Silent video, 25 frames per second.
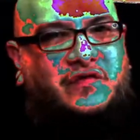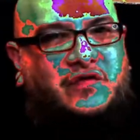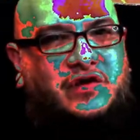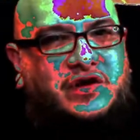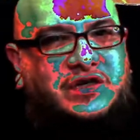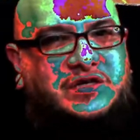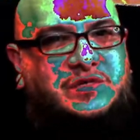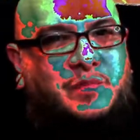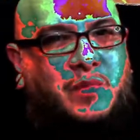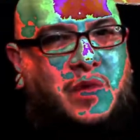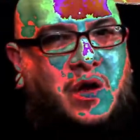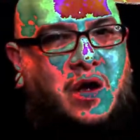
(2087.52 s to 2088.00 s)

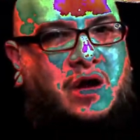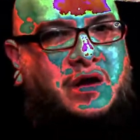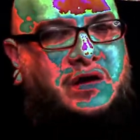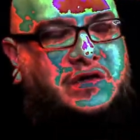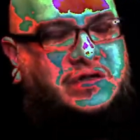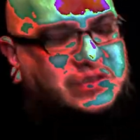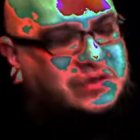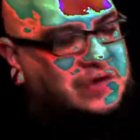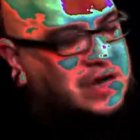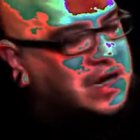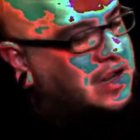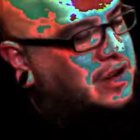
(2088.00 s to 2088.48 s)
Chris
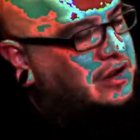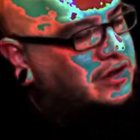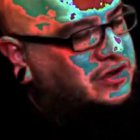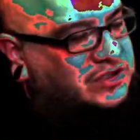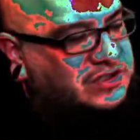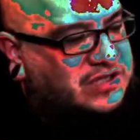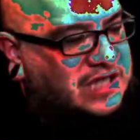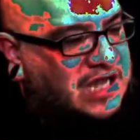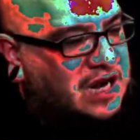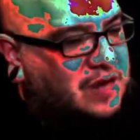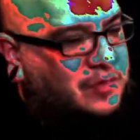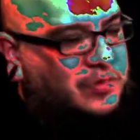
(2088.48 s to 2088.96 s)
Barnes, right?
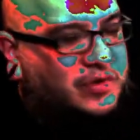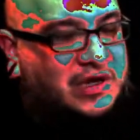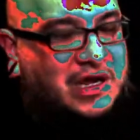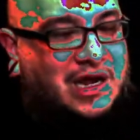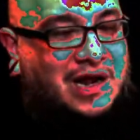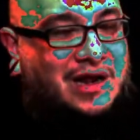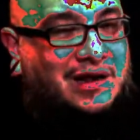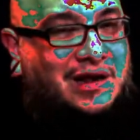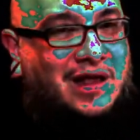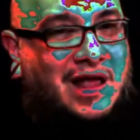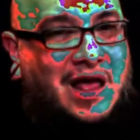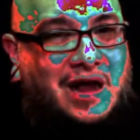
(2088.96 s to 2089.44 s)
Understandable. You
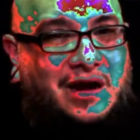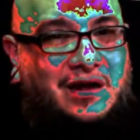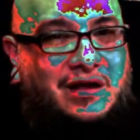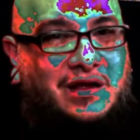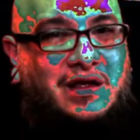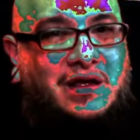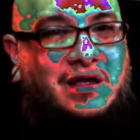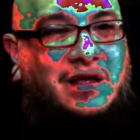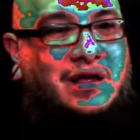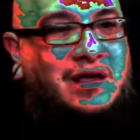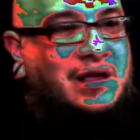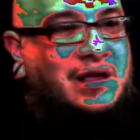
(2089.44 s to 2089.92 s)
got a lot of